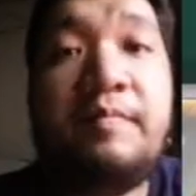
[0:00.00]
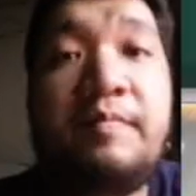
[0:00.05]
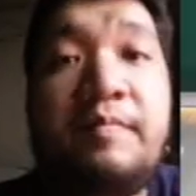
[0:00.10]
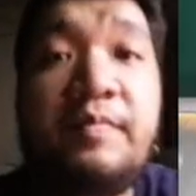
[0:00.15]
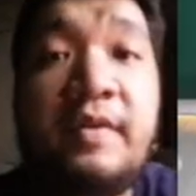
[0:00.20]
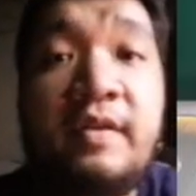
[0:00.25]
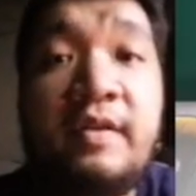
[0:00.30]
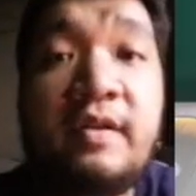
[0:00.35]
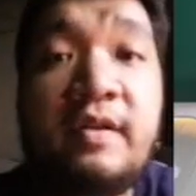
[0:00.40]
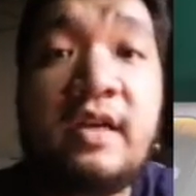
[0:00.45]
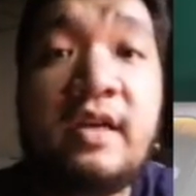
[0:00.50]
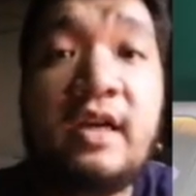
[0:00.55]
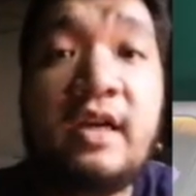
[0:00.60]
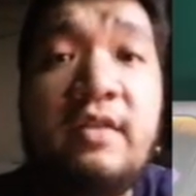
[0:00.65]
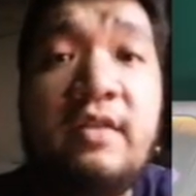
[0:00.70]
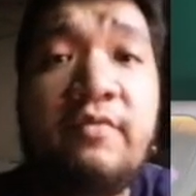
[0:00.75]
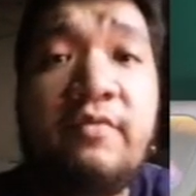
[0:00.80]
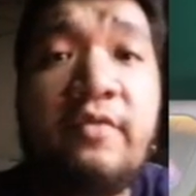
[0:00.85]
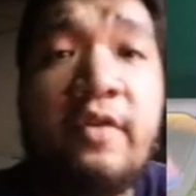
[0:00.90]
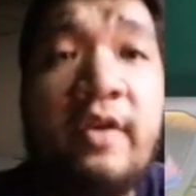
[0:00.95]
been kind
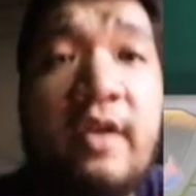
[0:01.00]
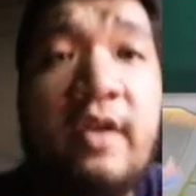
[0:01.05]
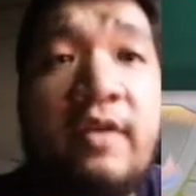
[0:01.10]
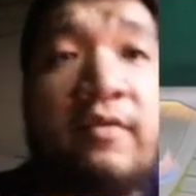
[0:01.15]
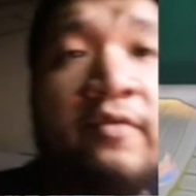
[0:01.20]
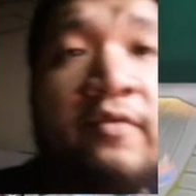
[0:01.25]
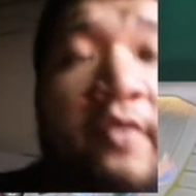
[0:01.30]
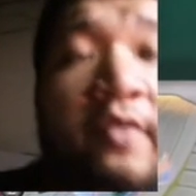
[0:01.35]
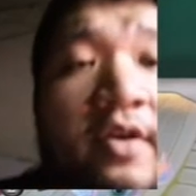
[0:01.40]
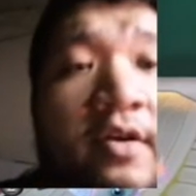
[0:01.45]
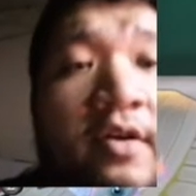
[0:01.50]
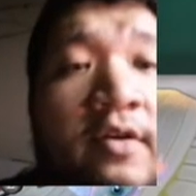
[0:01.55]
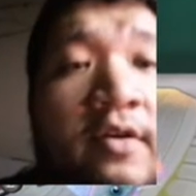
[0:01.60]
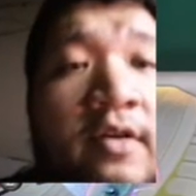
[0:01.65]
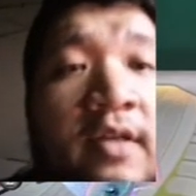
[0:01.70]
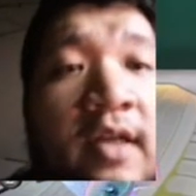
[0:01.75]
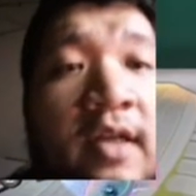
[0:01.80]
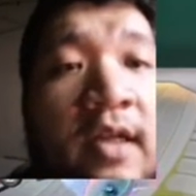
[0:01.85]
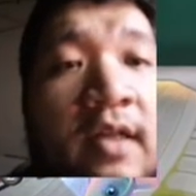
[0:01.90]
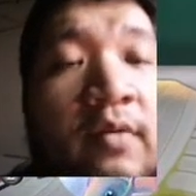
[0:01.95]
of very good
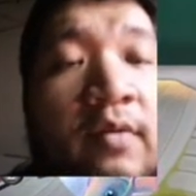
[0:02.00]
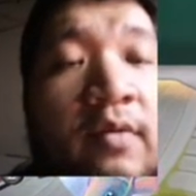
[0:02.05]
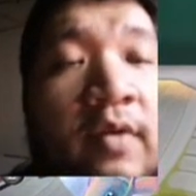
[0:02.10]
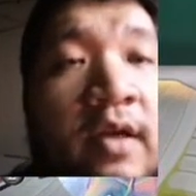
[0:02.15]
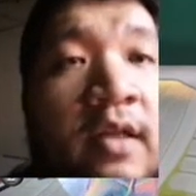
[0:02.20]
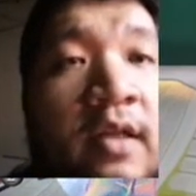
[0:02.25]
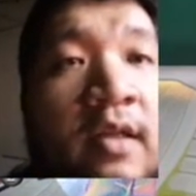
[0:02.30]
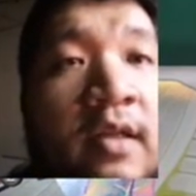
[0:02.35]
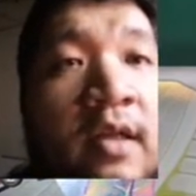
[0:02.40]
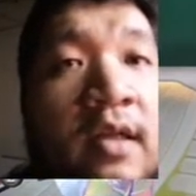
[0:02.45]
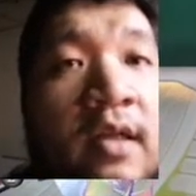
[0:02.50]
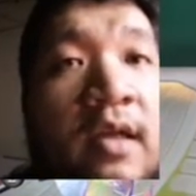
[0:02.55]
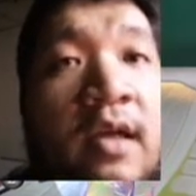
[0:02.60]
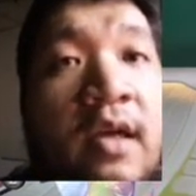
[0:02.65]
at what the.